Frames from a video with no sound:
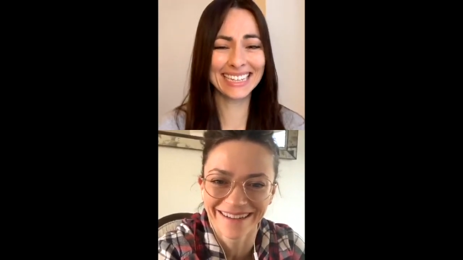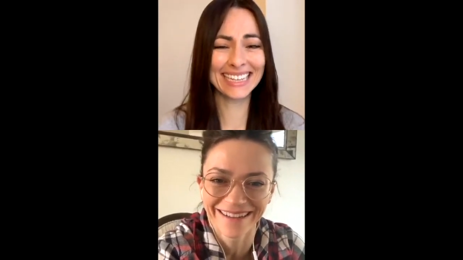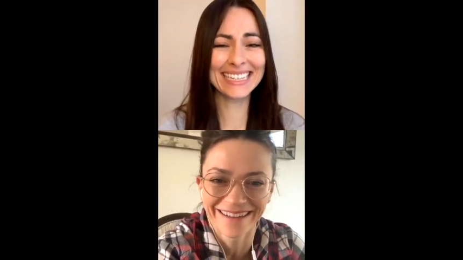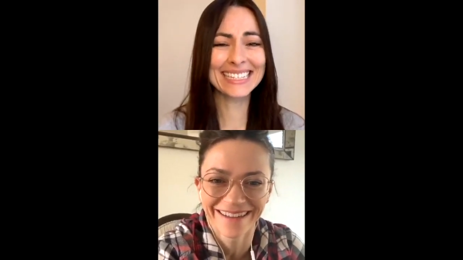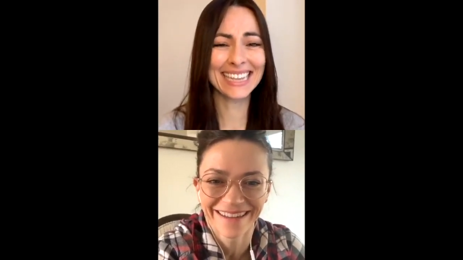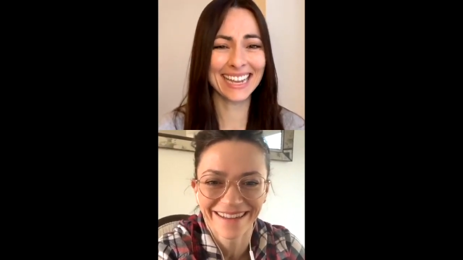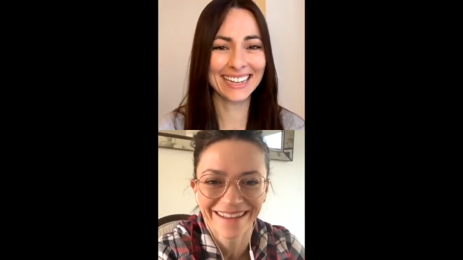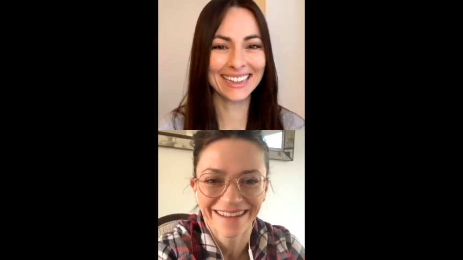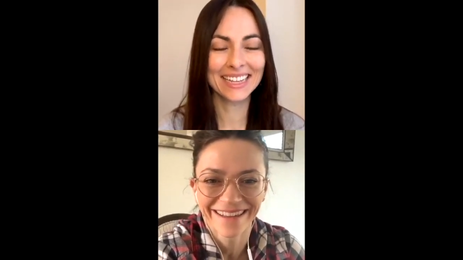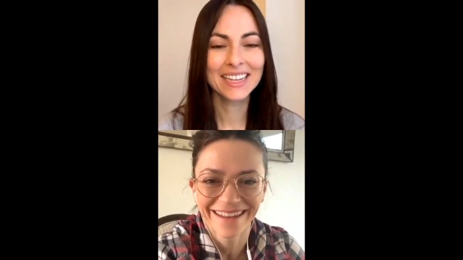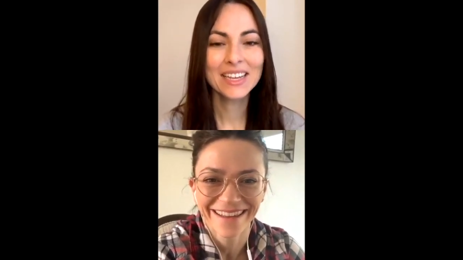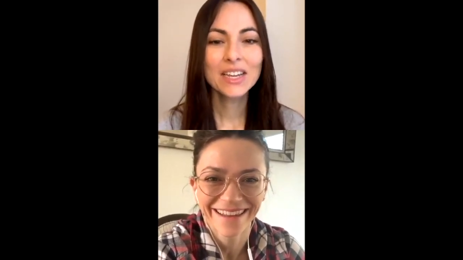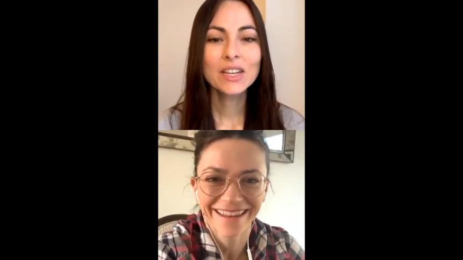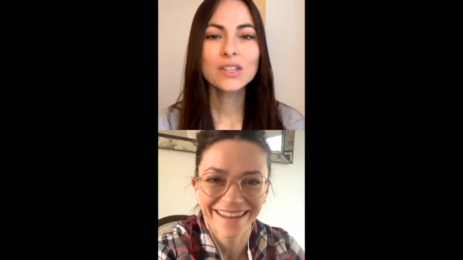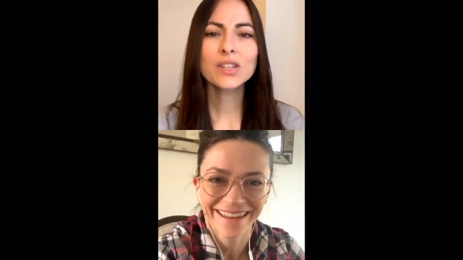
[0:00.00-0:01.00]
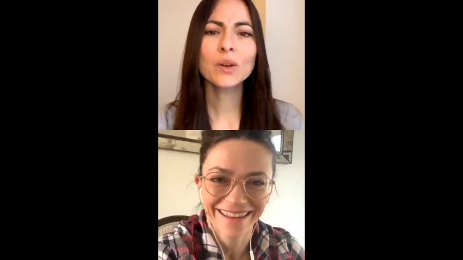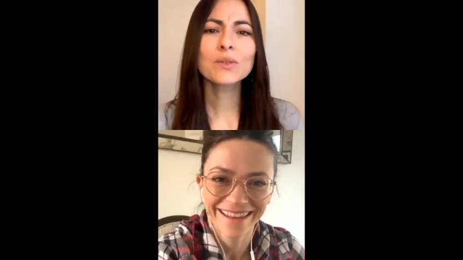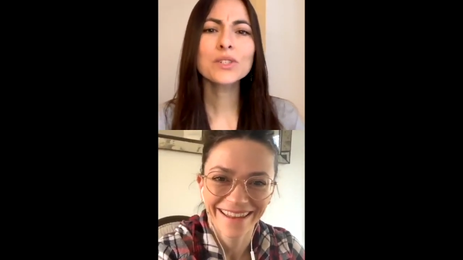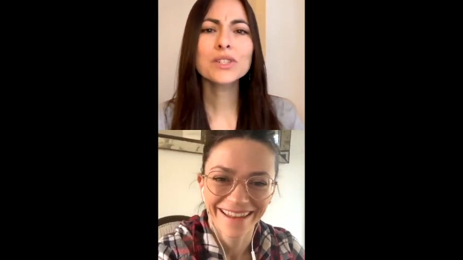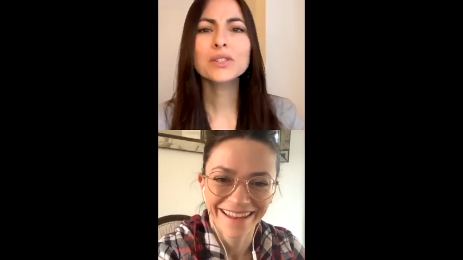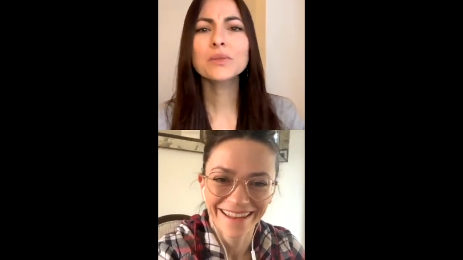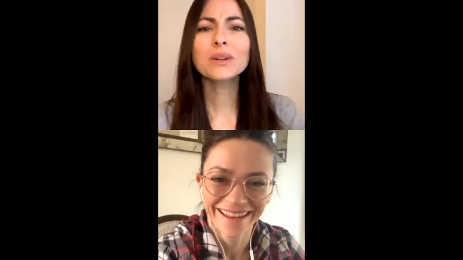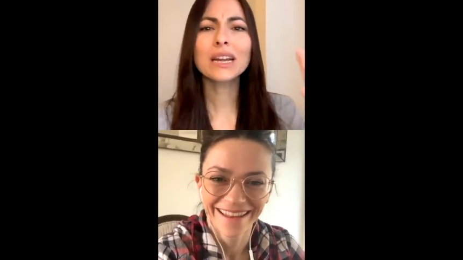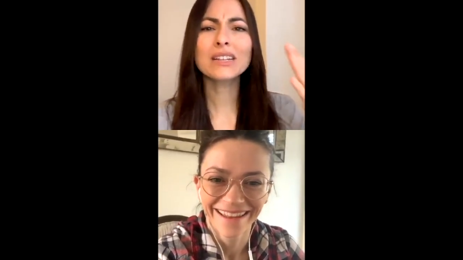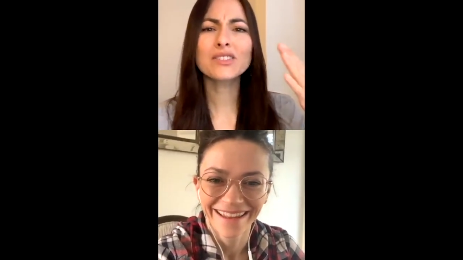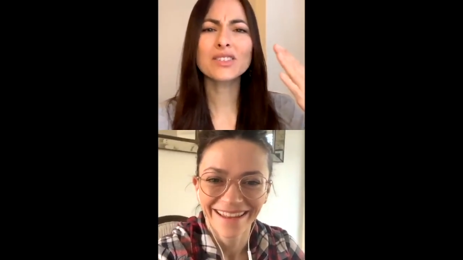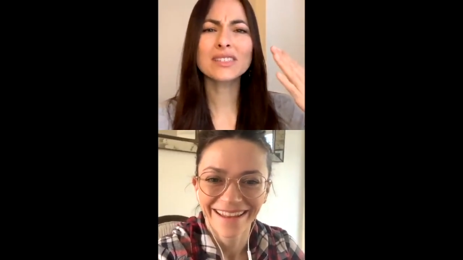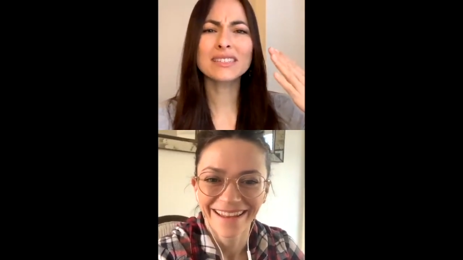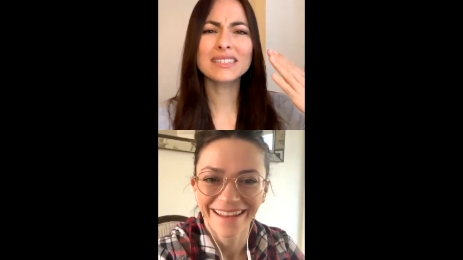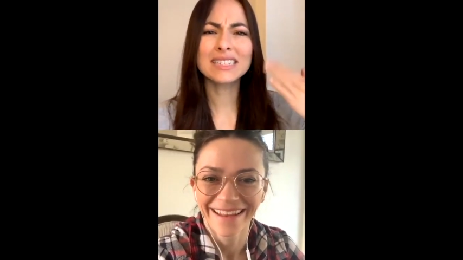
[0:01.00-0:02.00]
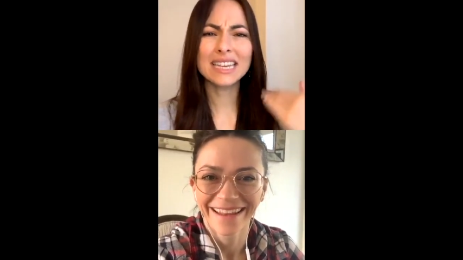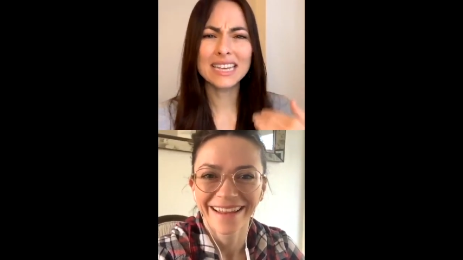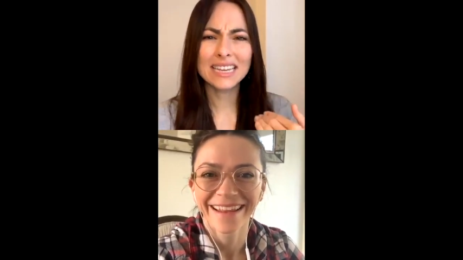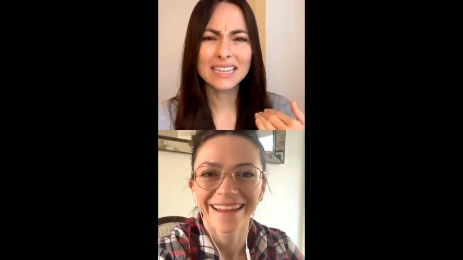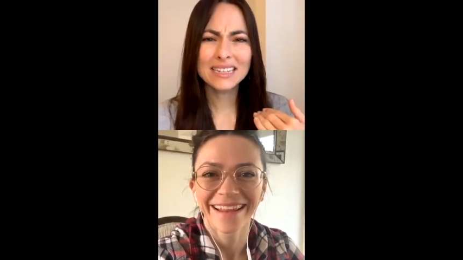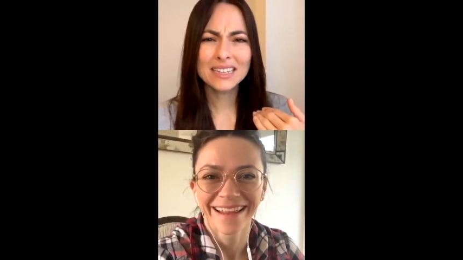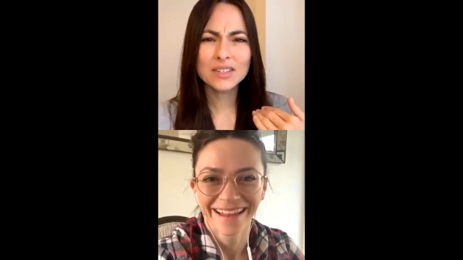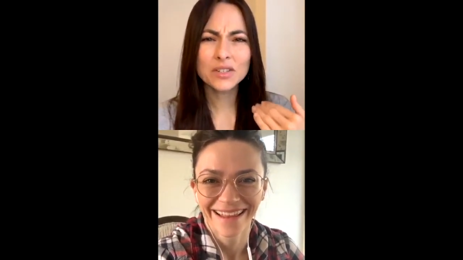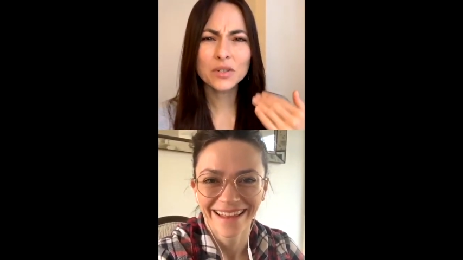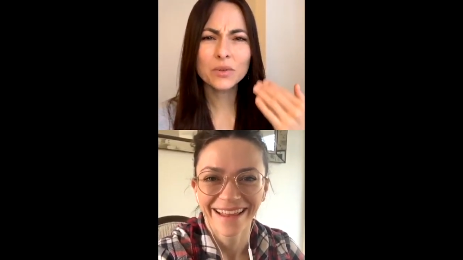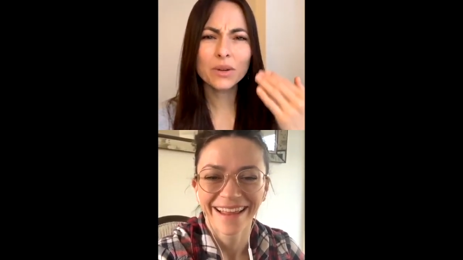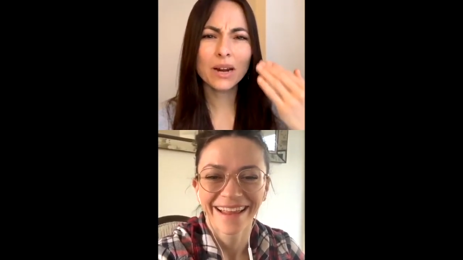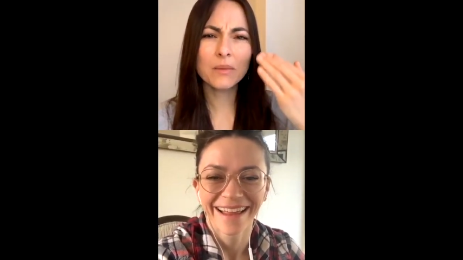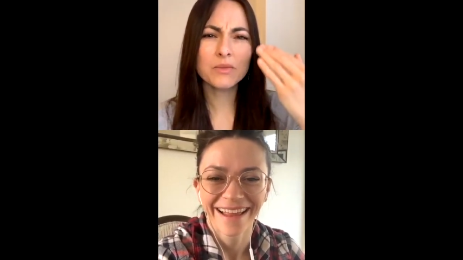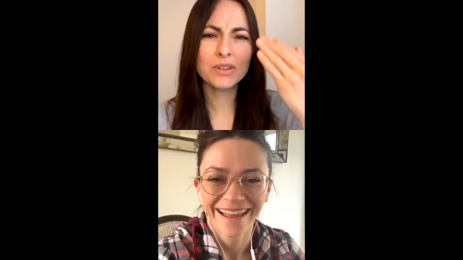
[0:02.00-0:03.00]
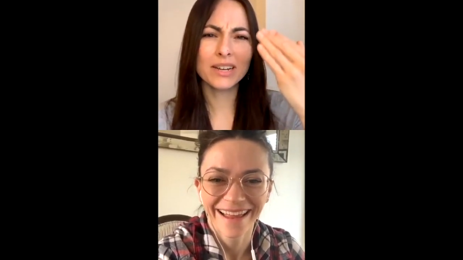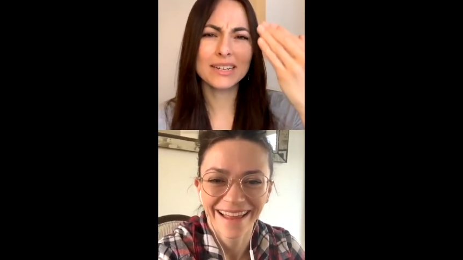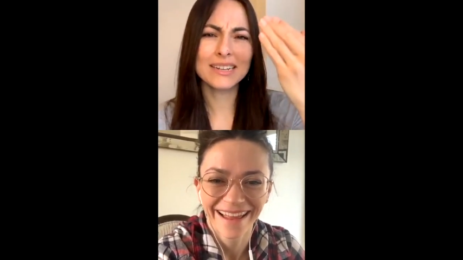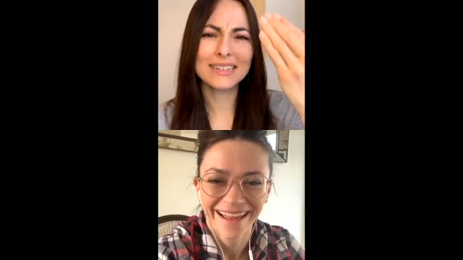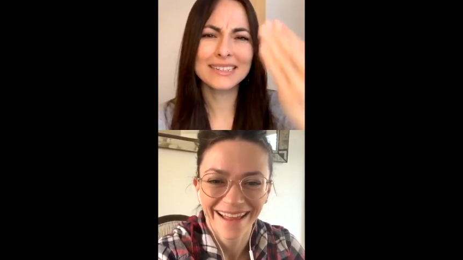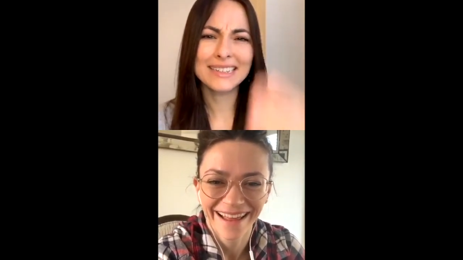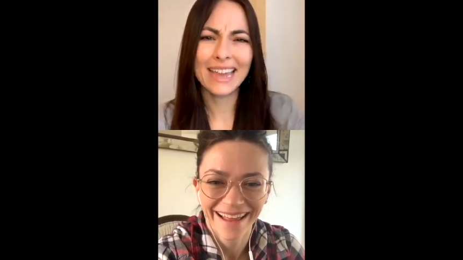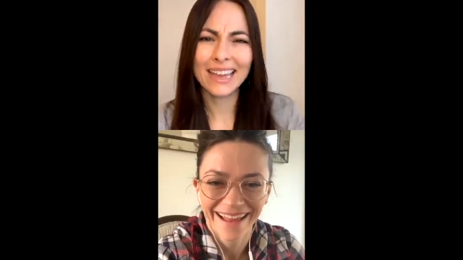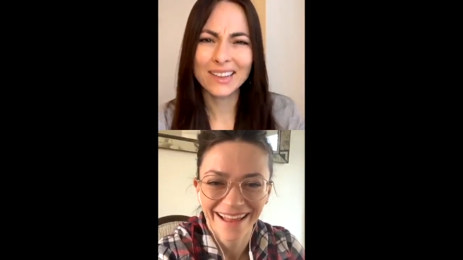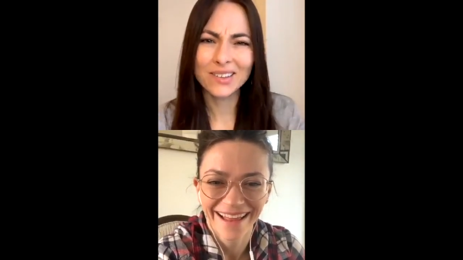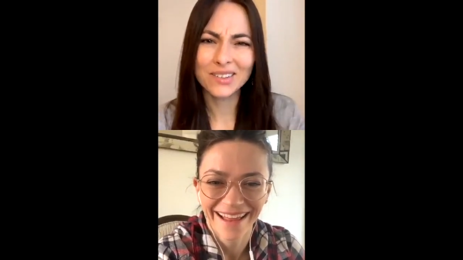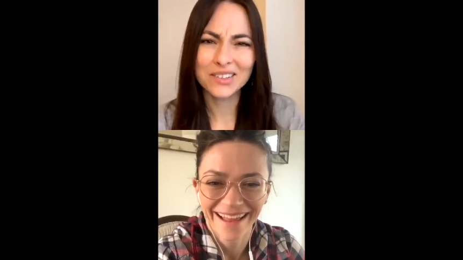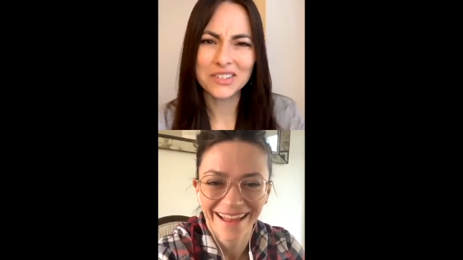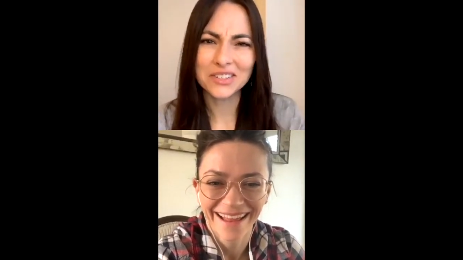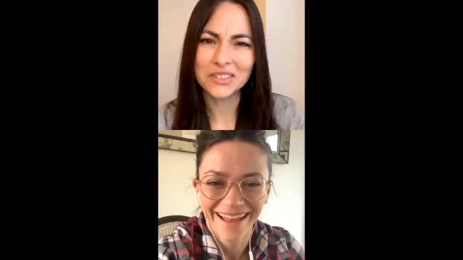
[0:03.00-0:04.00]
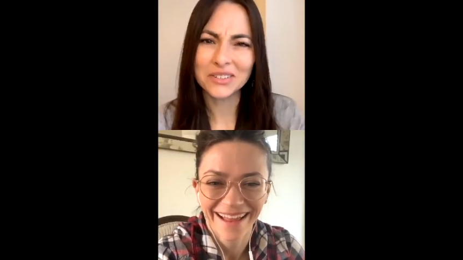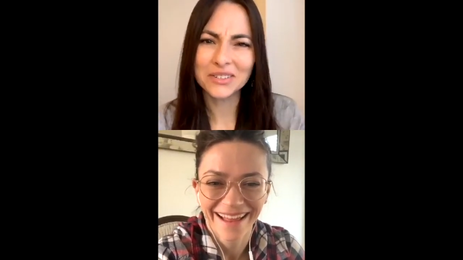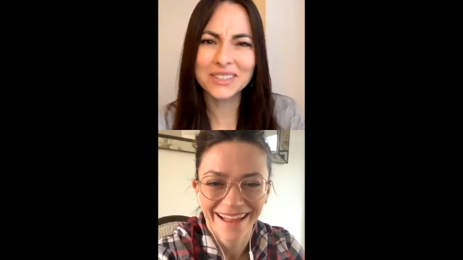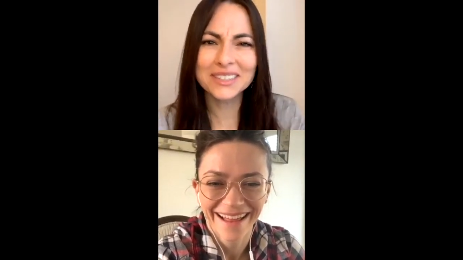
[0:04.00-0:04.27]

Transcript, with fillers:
Speaker 1: exactly. Don't do what I just did. Do what I'm trying to get you to do.